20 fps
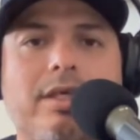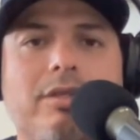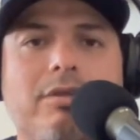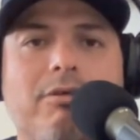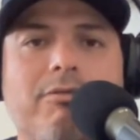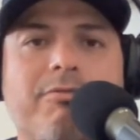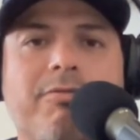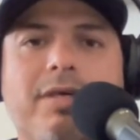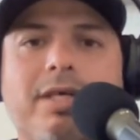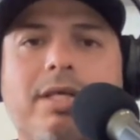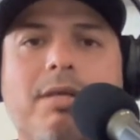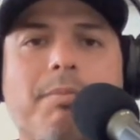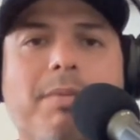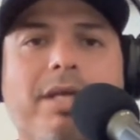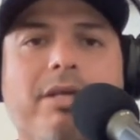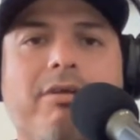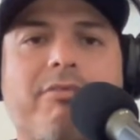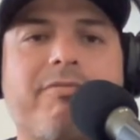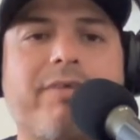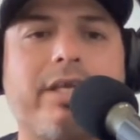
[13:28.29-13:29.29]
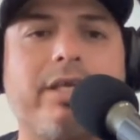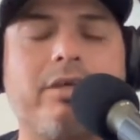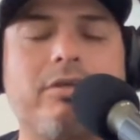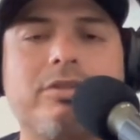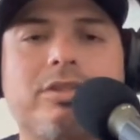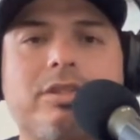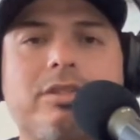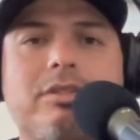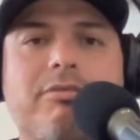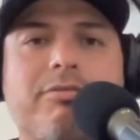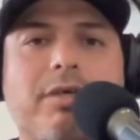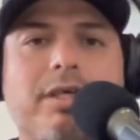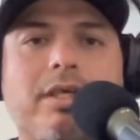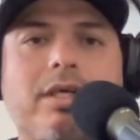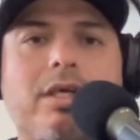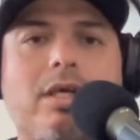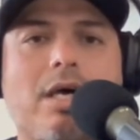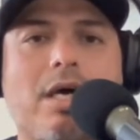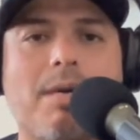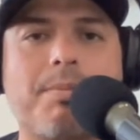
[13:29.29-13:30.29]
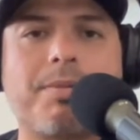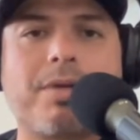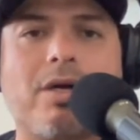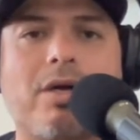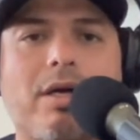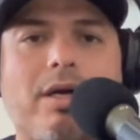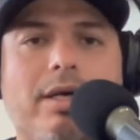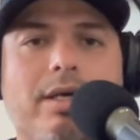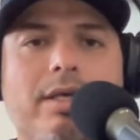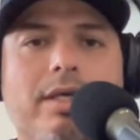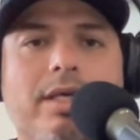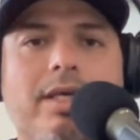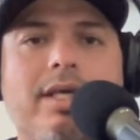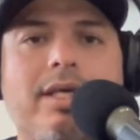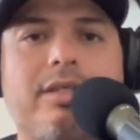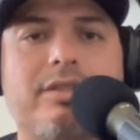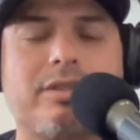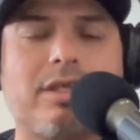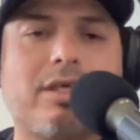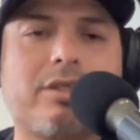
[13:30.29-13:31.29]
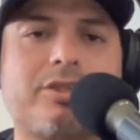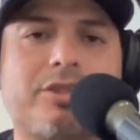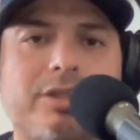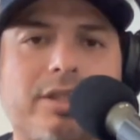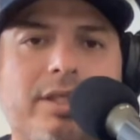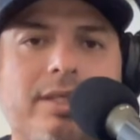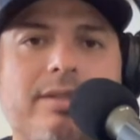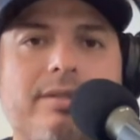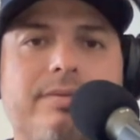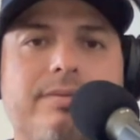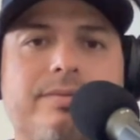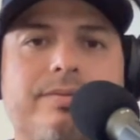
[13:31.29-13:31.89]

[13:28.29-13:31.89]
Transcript: Don't fucking make your videos in the fucking cop car and talk shit.